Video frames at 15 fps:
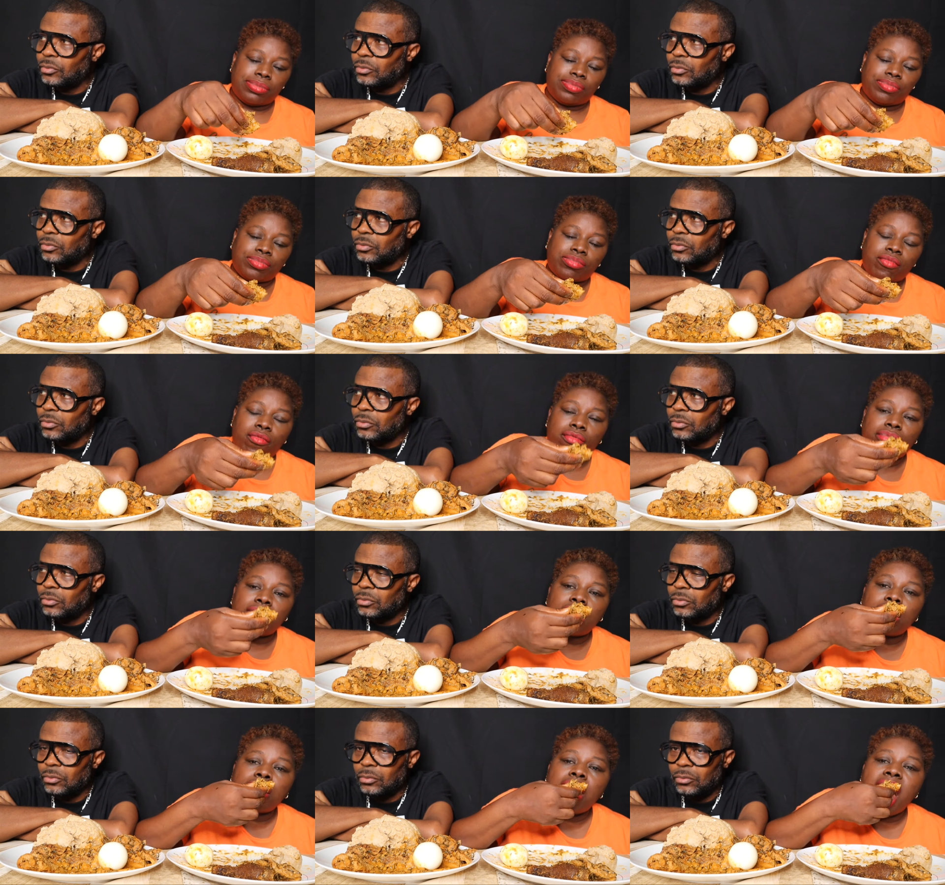
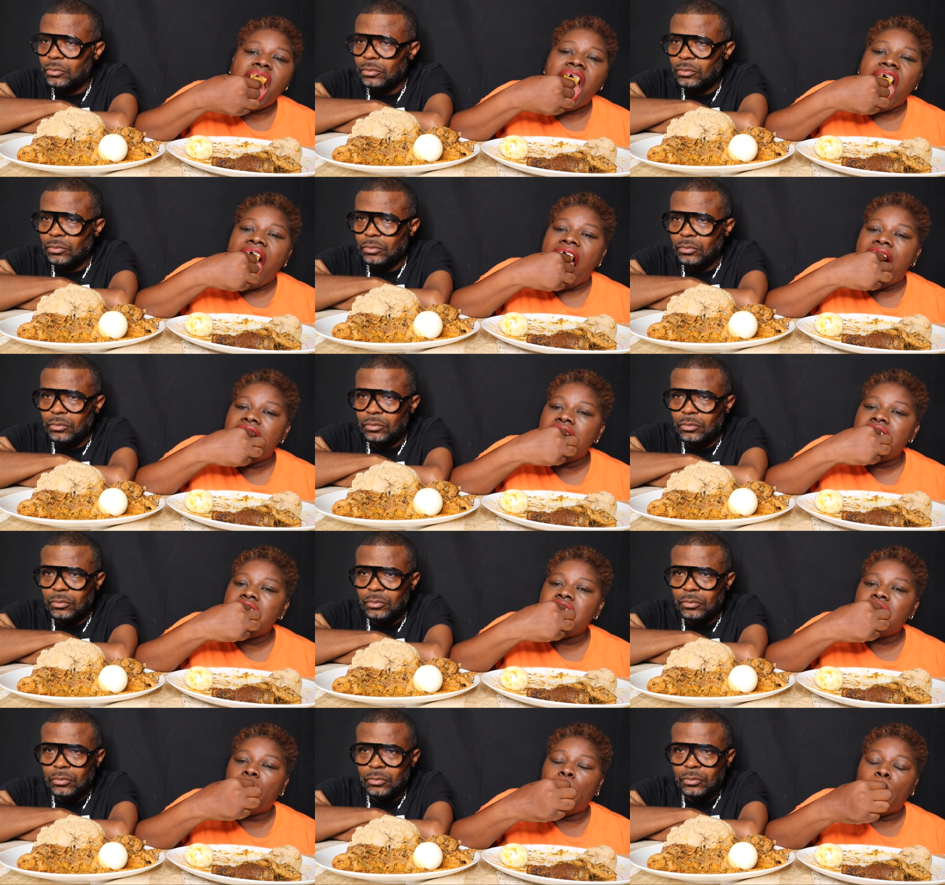
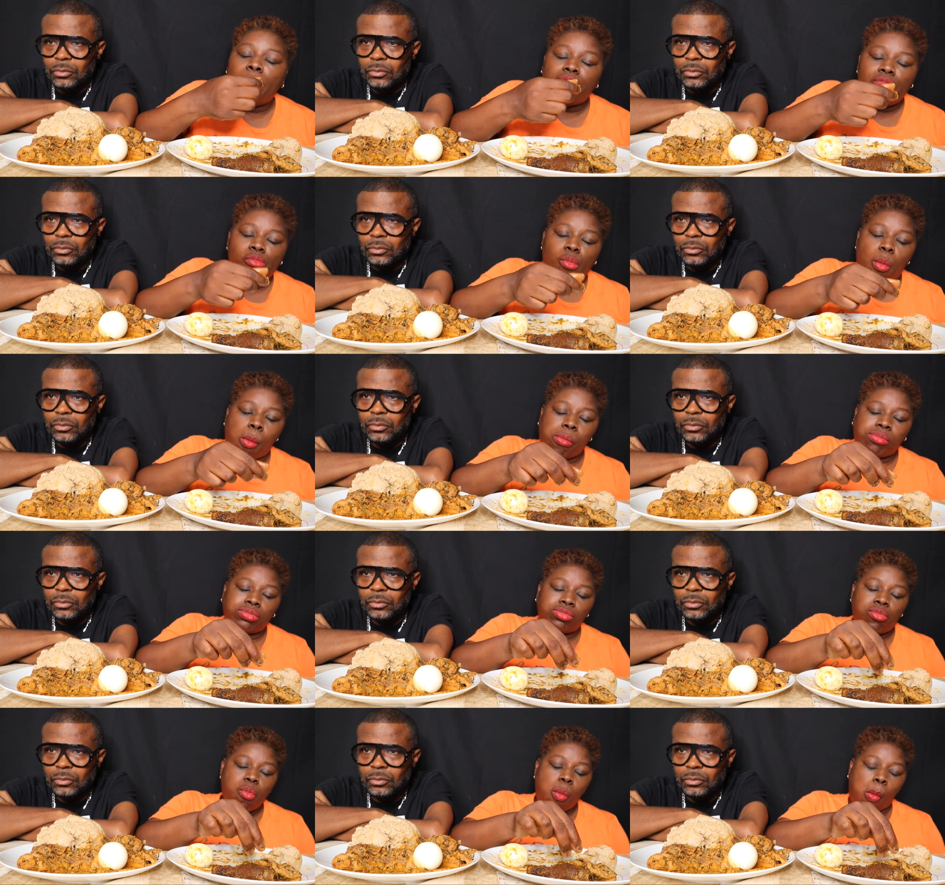
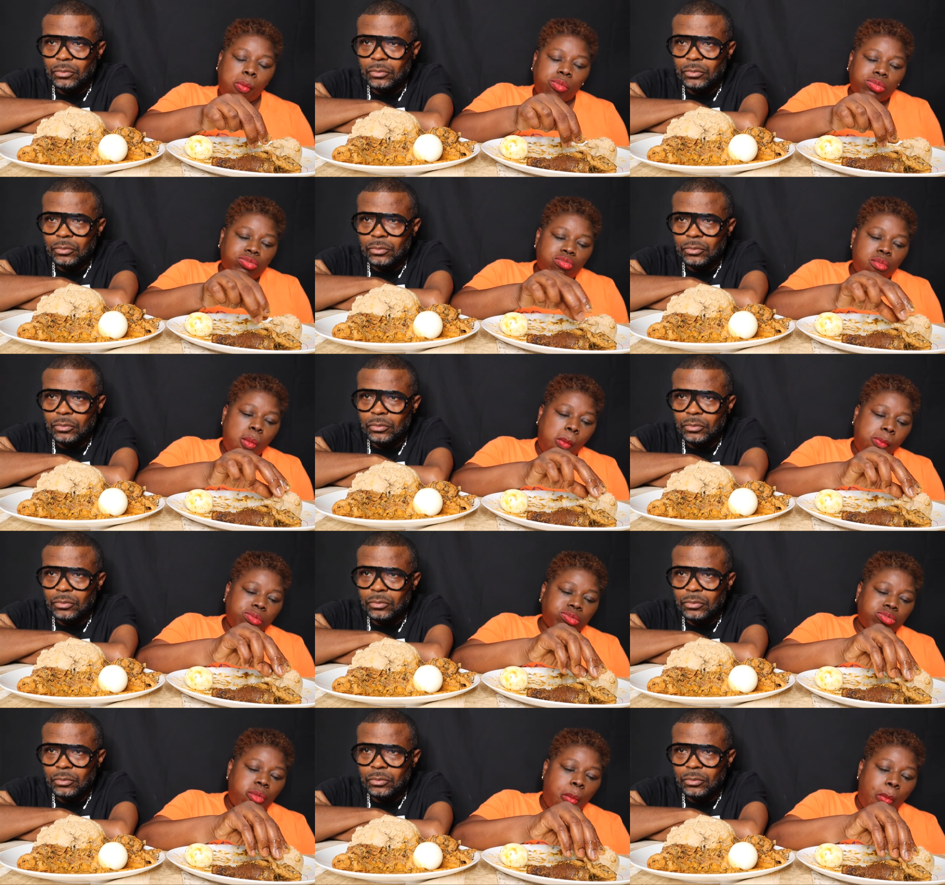
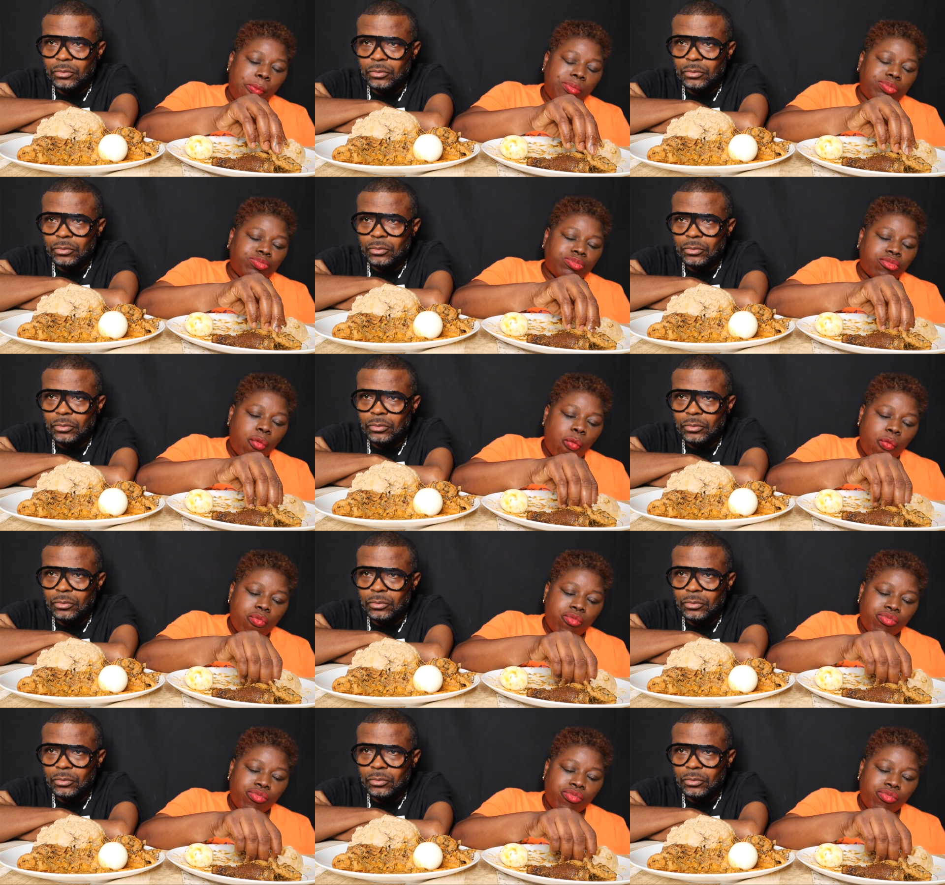No one is speaking in this clip.